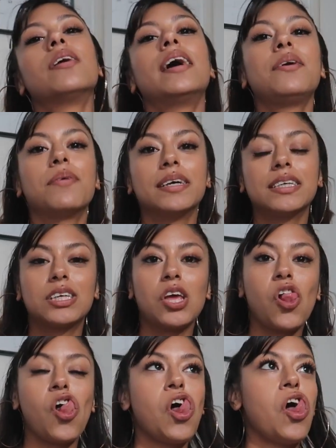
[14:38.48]
Anyways,
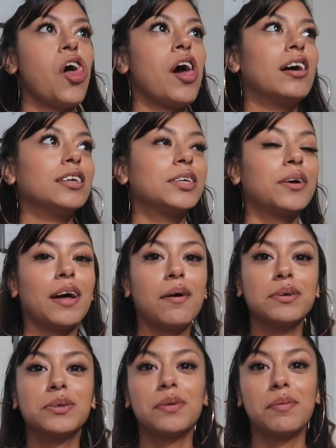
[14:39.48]
so that
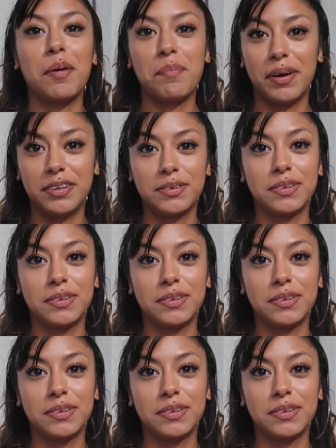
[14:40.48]
was when my parents